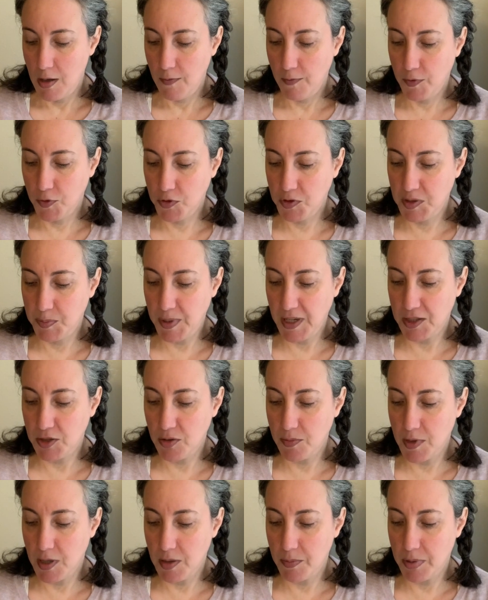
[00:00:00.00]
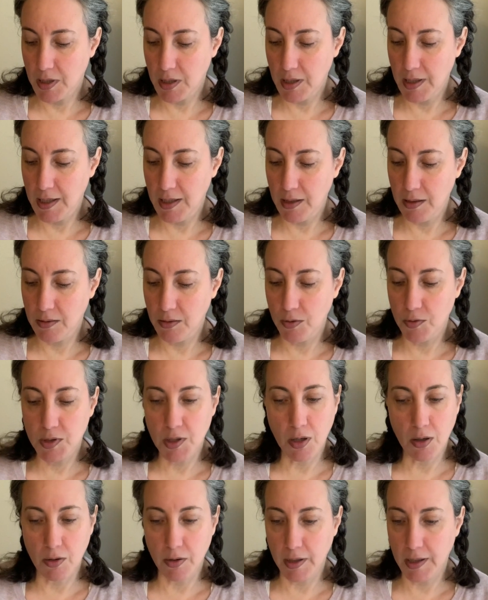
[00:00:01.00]
Full spectrum art party includes
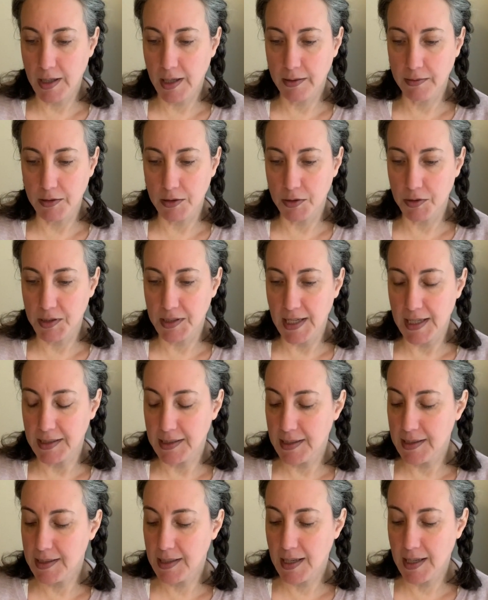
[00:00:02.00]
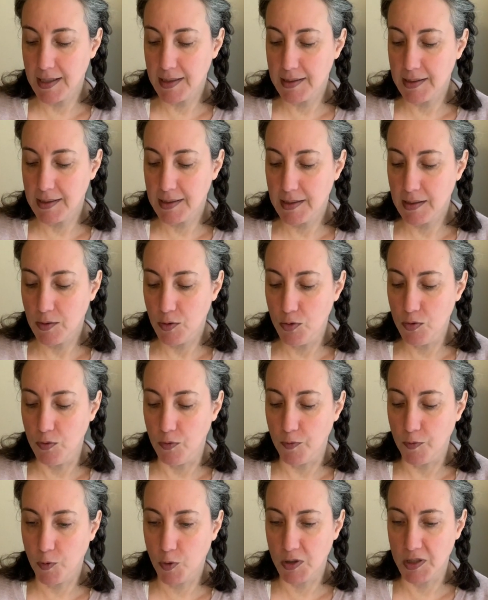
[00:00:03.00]
all the colors. Yes, it does. Ooh,
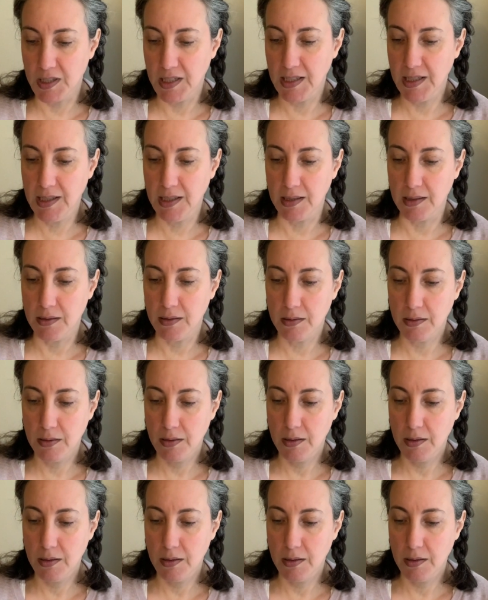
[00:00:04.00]
14.